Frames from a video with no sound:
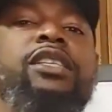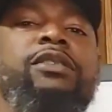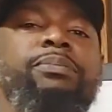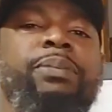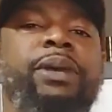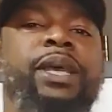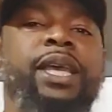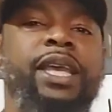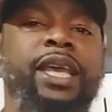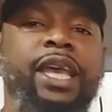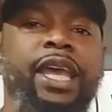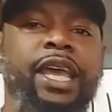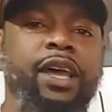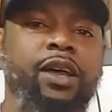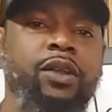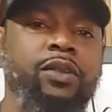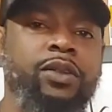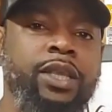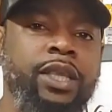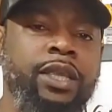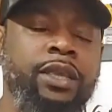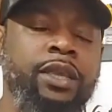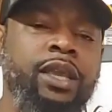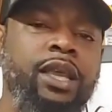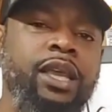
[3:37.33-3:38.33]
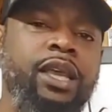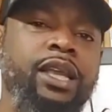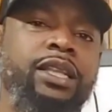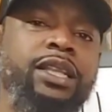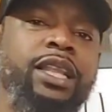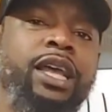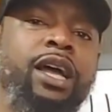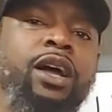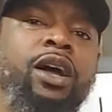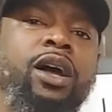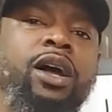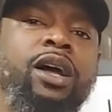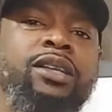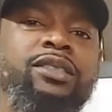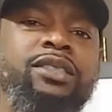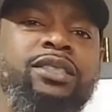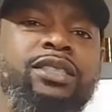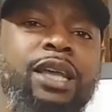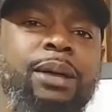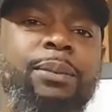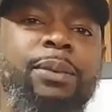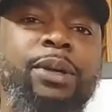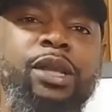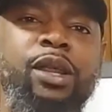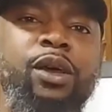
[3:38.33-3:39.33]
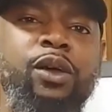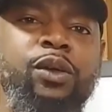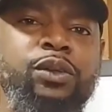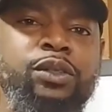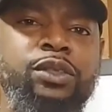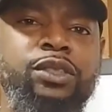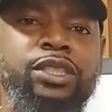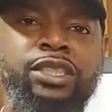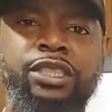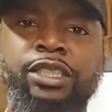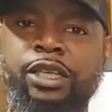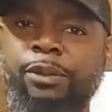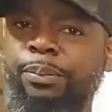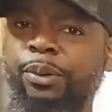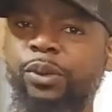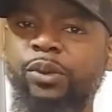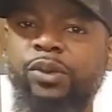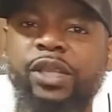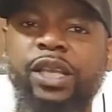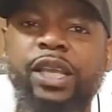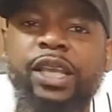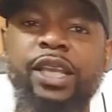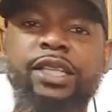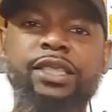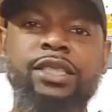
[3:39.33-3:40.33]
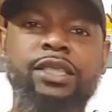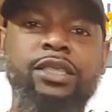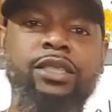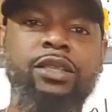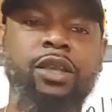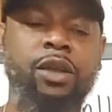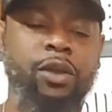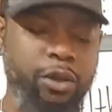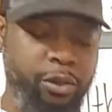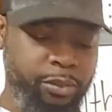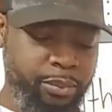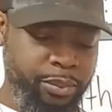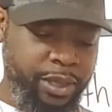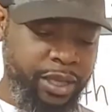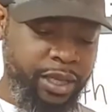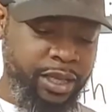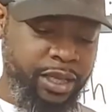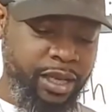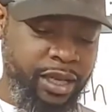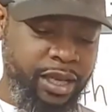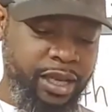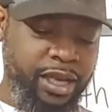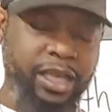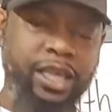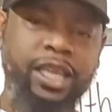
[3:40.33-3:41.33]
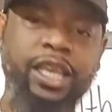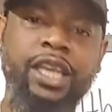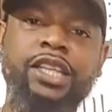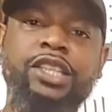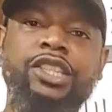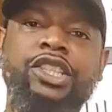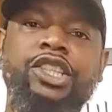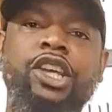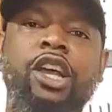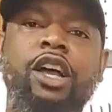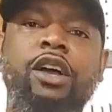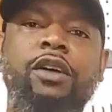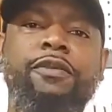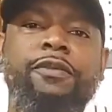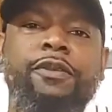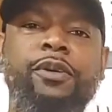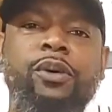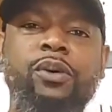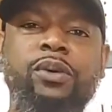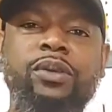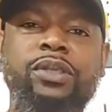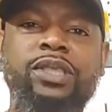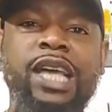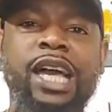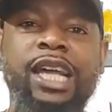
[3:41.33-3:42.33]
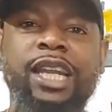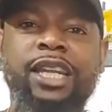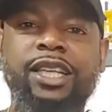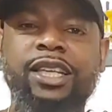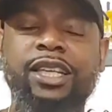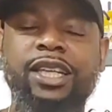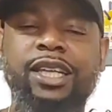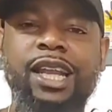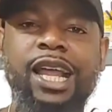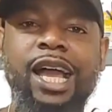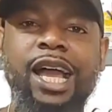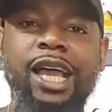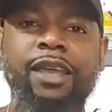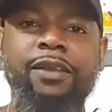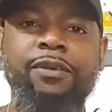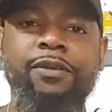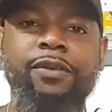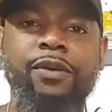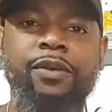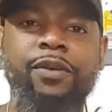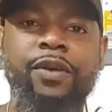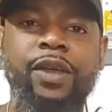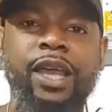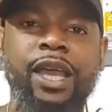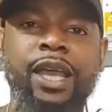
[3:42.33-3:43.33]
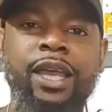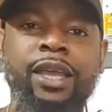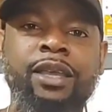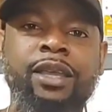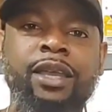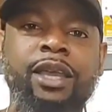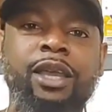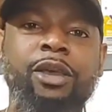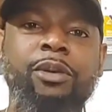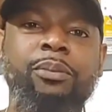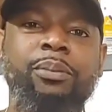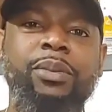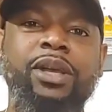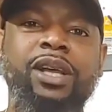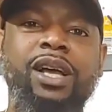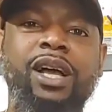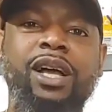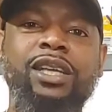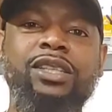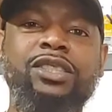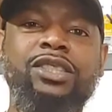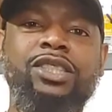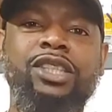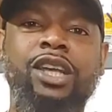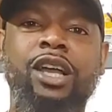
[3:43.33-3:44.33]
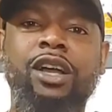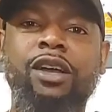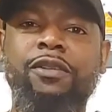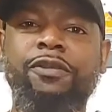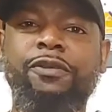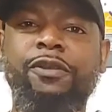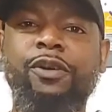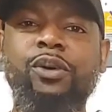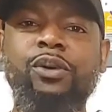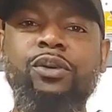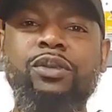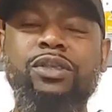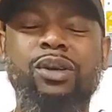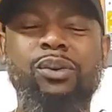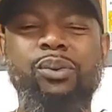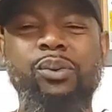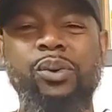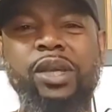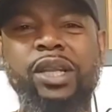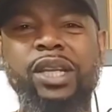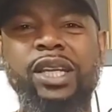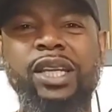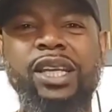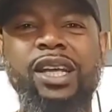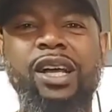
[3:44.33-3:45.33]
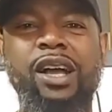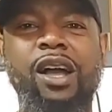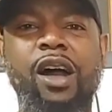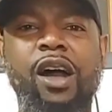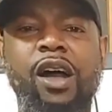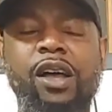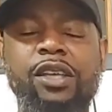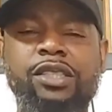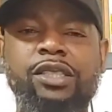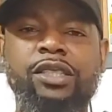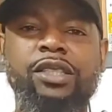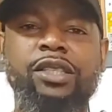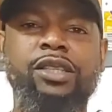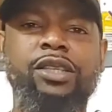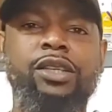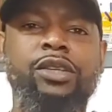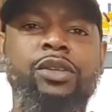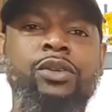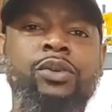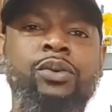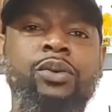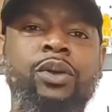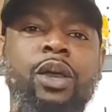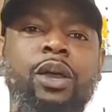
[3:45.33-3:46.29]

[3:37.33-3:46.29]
being healthy. Now, some of those simple things is going to be get junk foods out of your life, okay? Because junk foods are really costing you